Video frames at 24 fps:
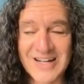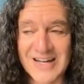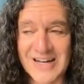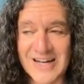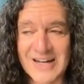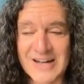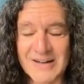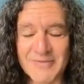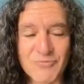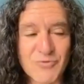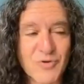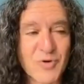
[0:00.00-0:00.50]

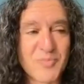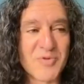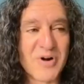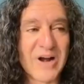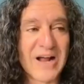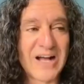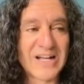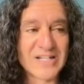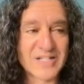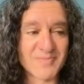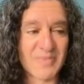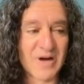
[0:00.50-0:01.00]
I rumor
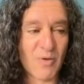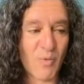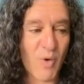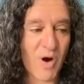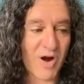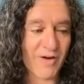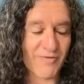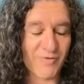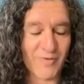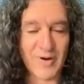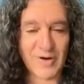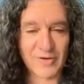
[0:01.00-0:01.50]
has it my
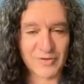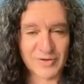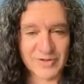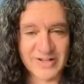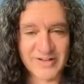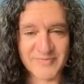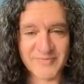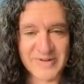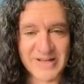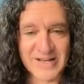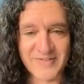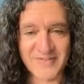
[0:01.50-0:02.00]
wife won't
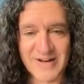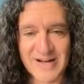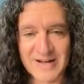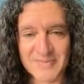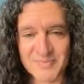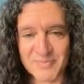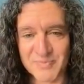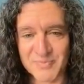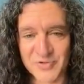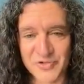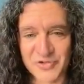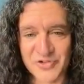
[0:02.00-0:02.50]
leave me if
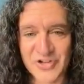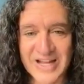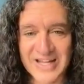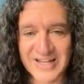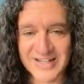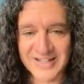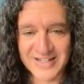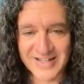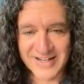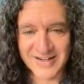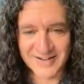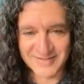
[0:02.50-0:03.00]
I'm
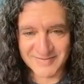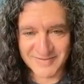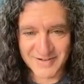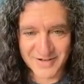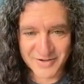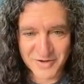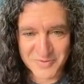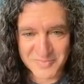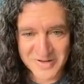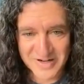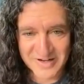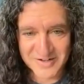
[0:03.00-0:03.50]
second in a
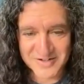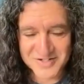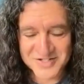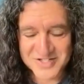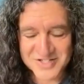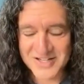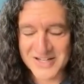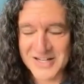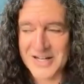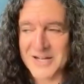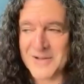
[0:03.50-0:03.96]
hundred meters.